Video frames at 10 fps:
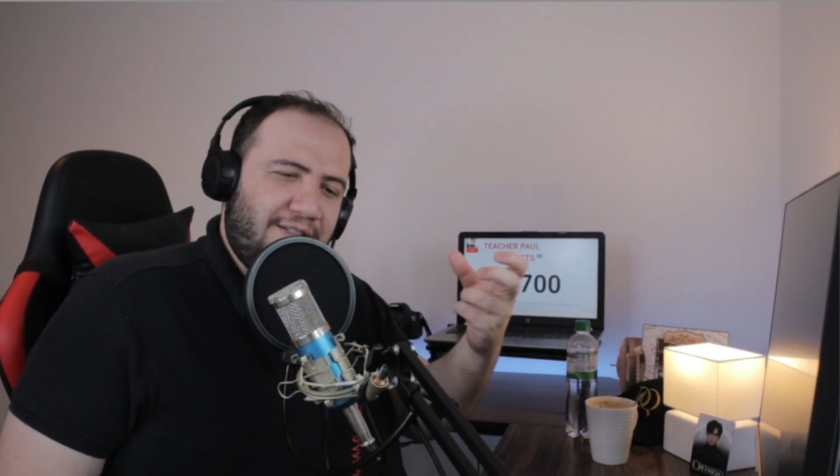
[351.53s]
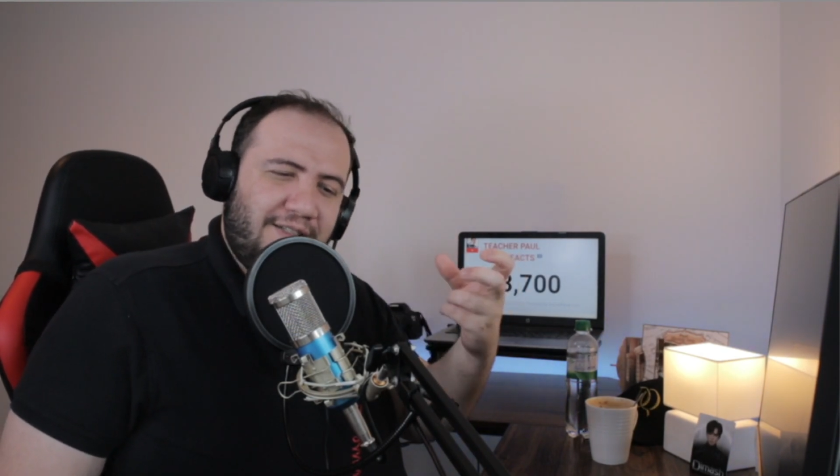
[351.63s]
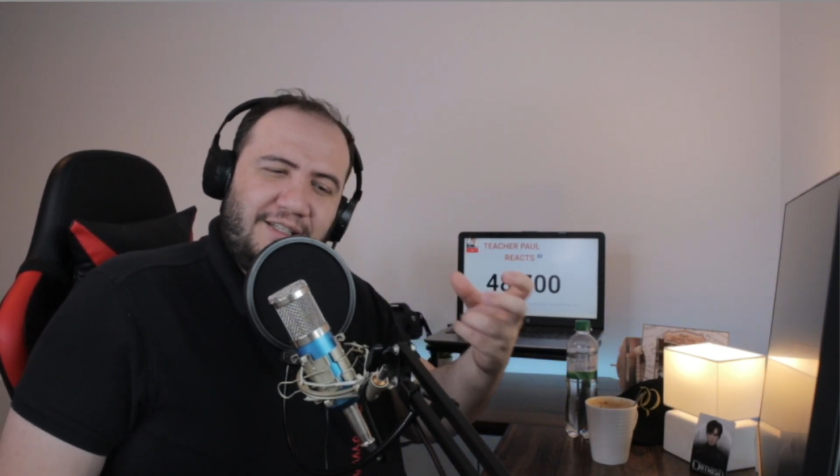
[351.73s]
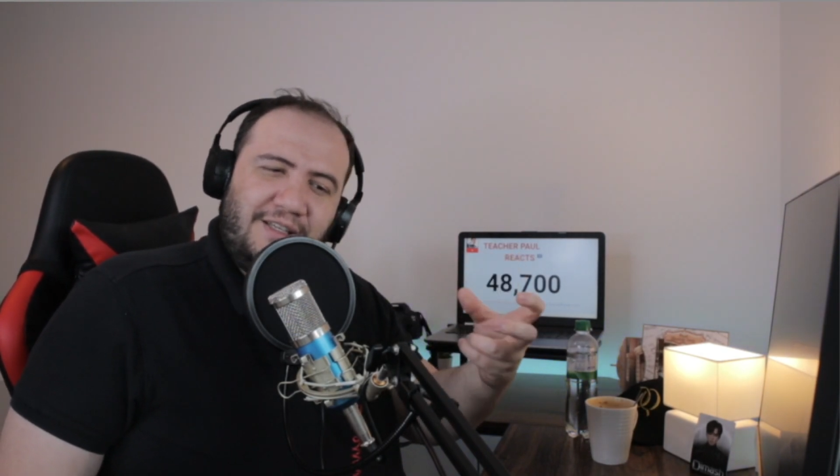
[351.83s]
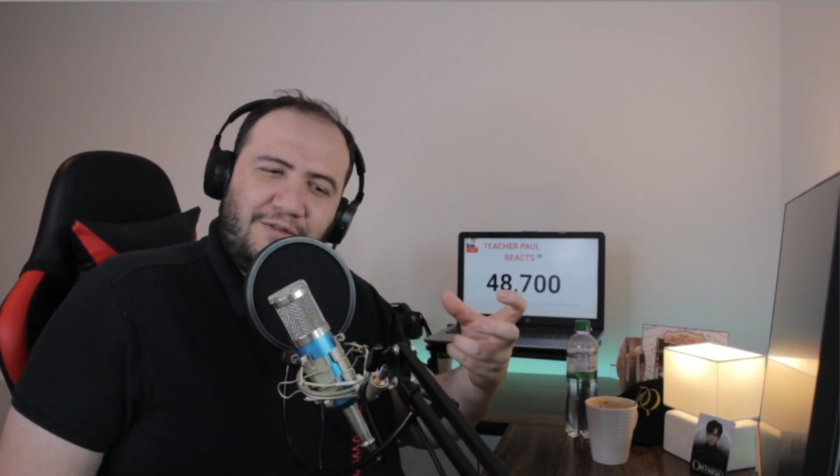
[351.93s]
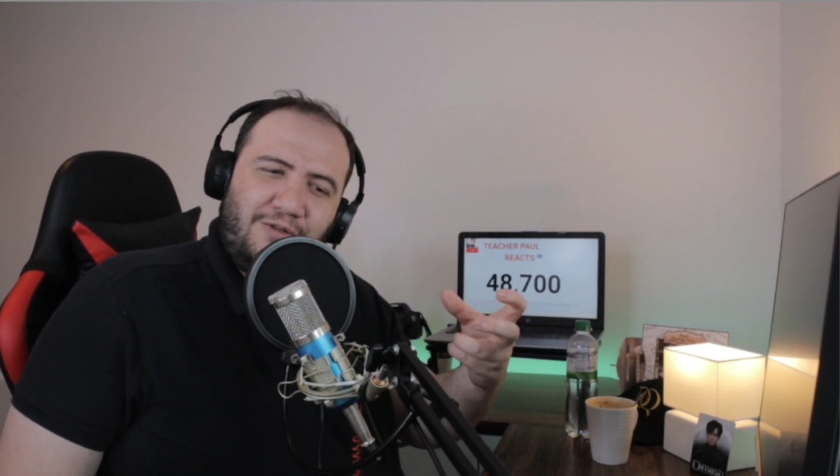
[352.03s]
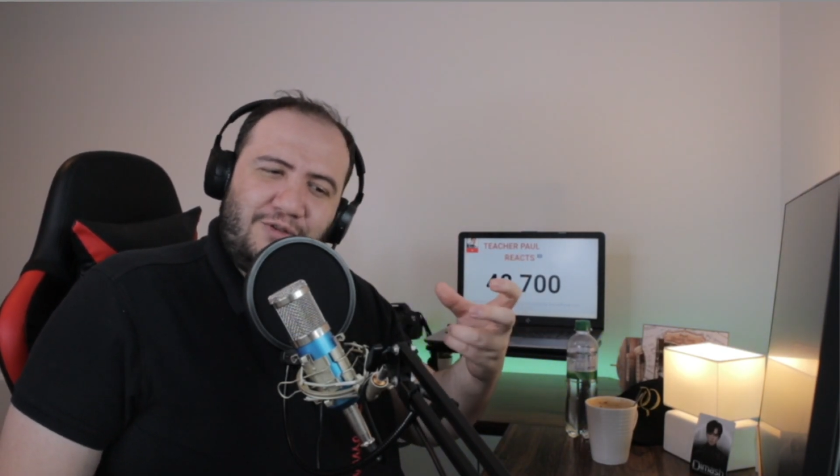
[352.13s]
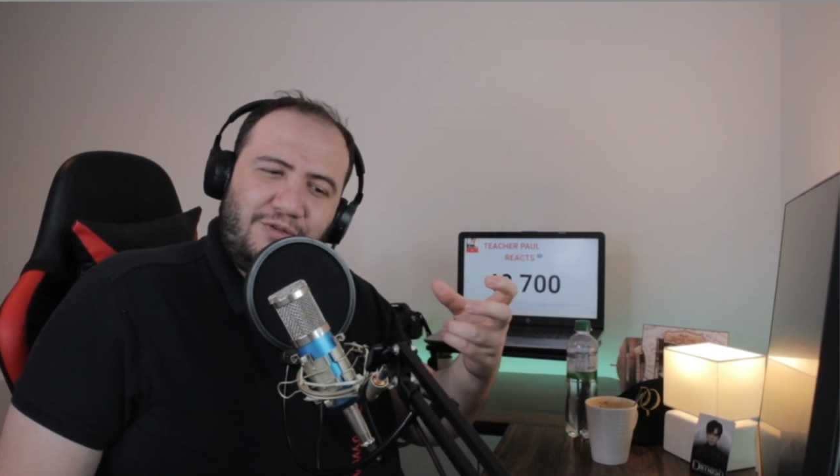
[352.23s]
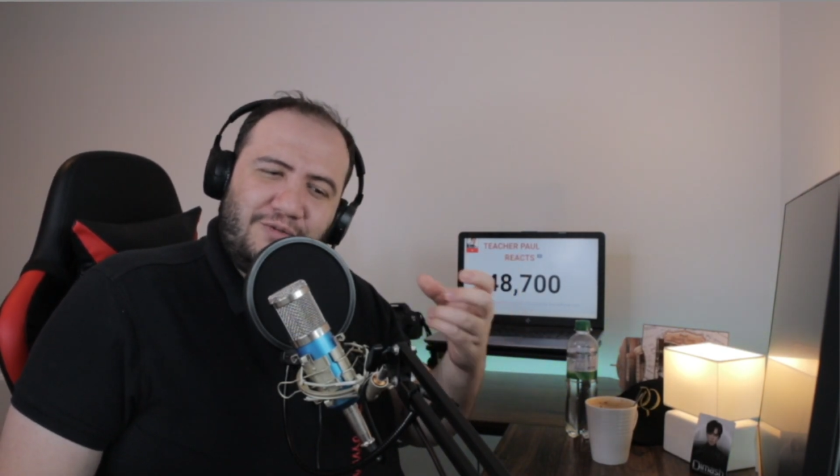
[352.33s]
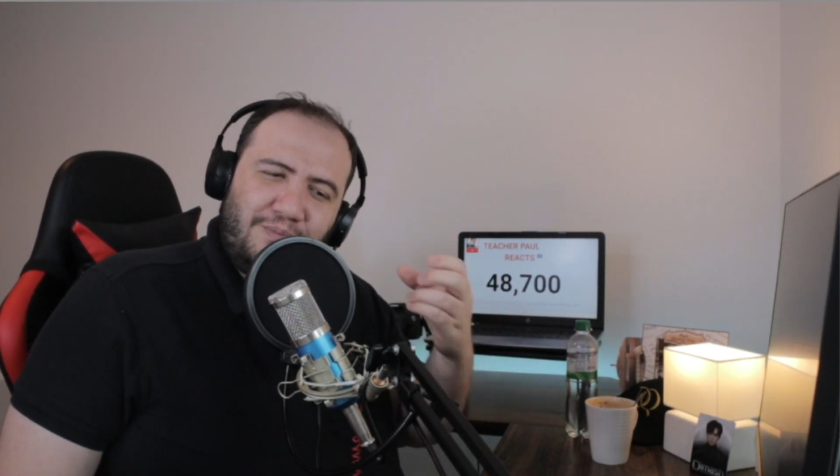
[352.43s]
if you
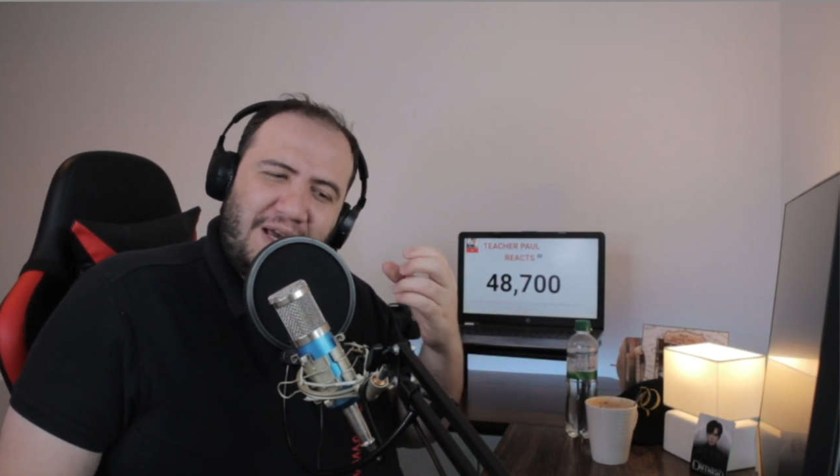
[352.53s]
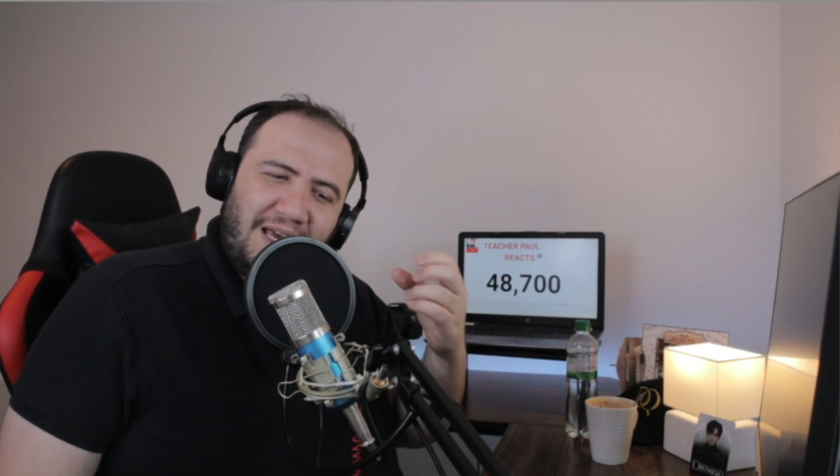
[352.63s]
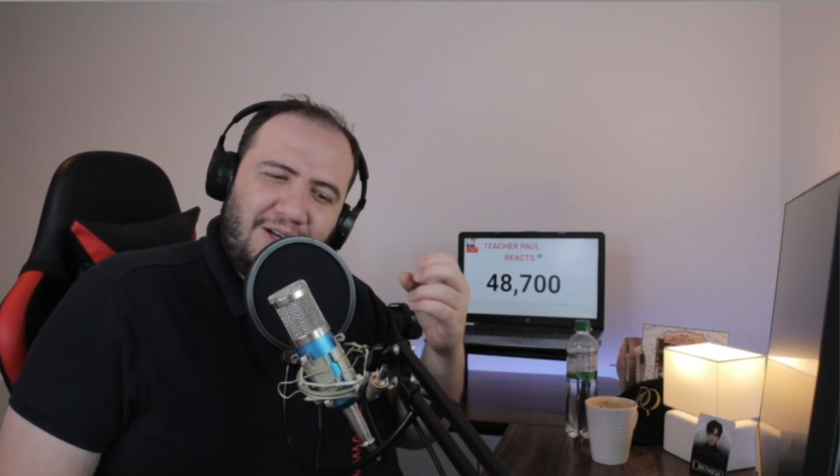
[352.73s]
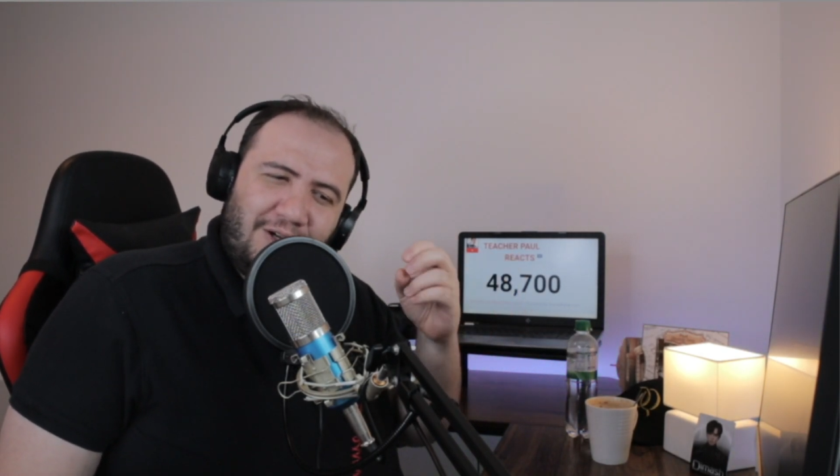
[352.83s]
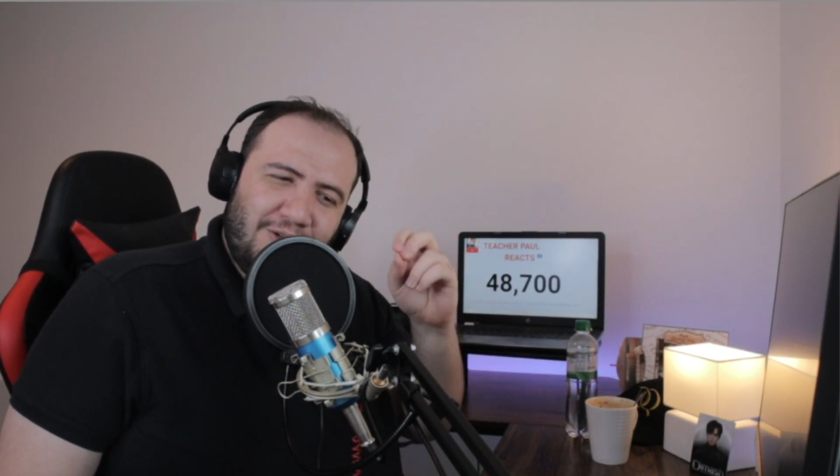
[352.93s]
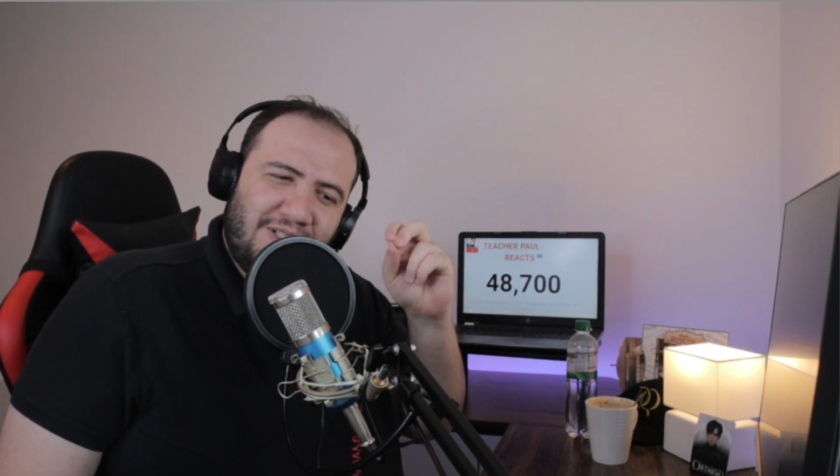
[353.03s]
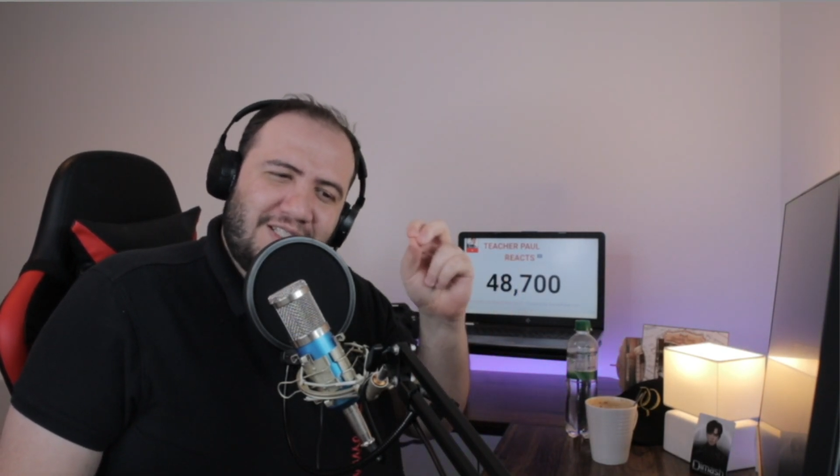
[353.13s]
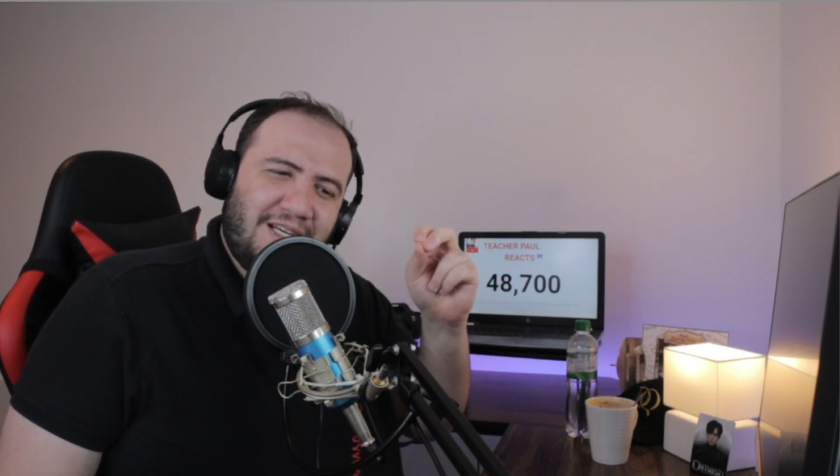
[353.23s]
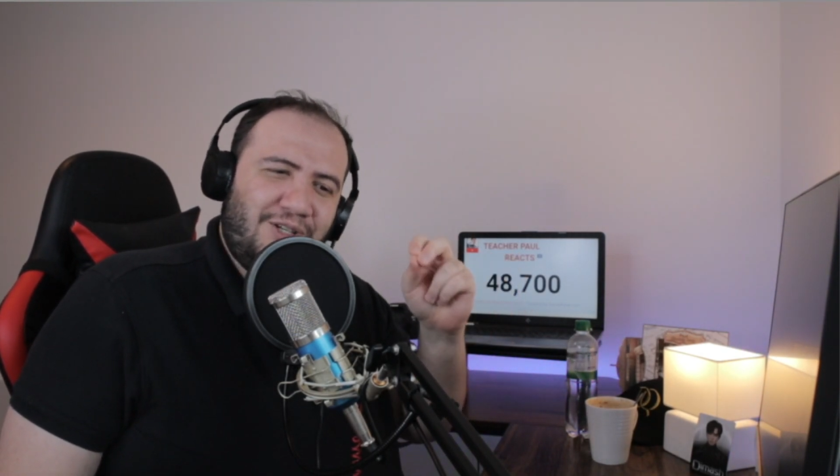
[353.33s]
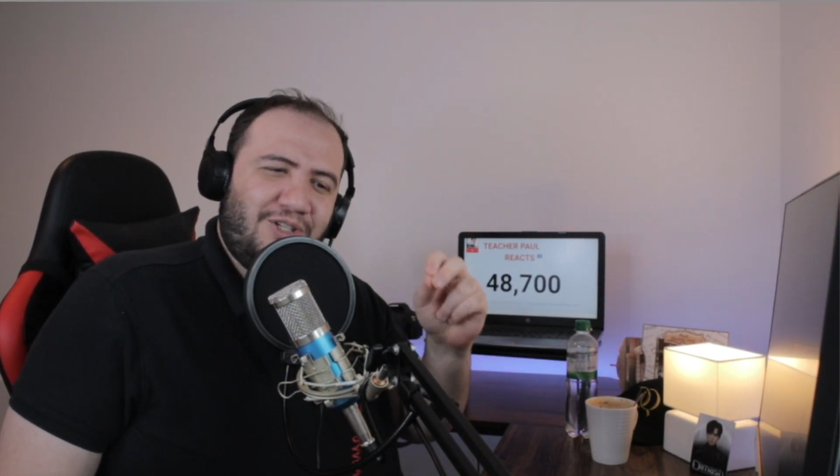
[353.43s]
pay close
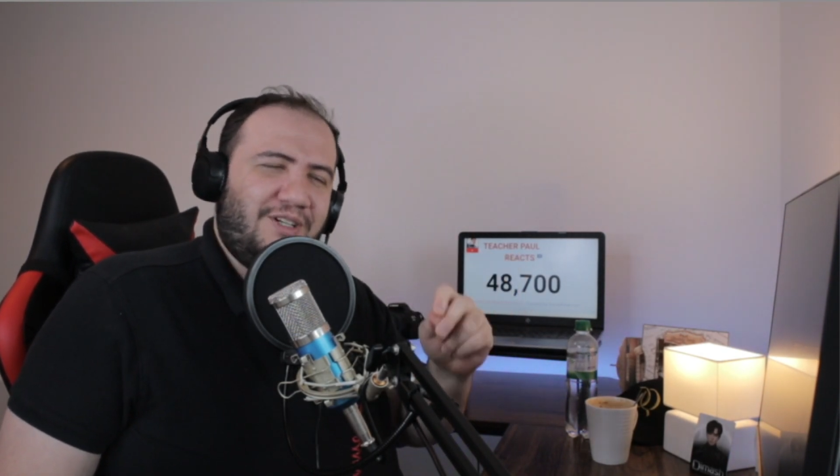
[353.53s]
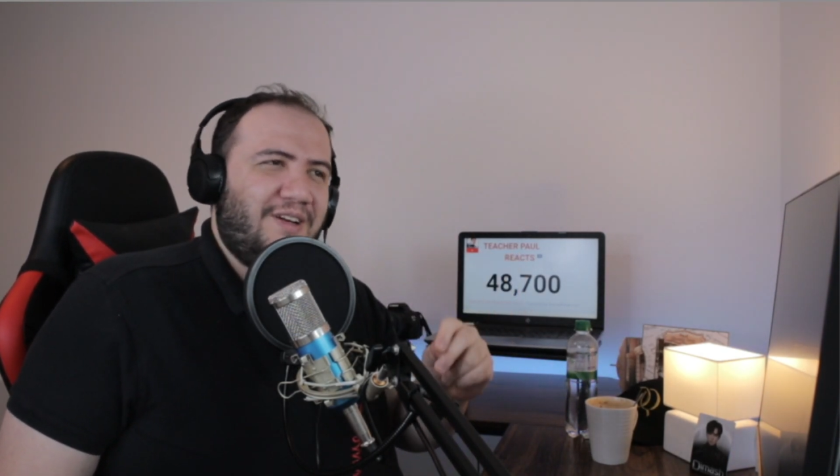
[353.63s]
attention,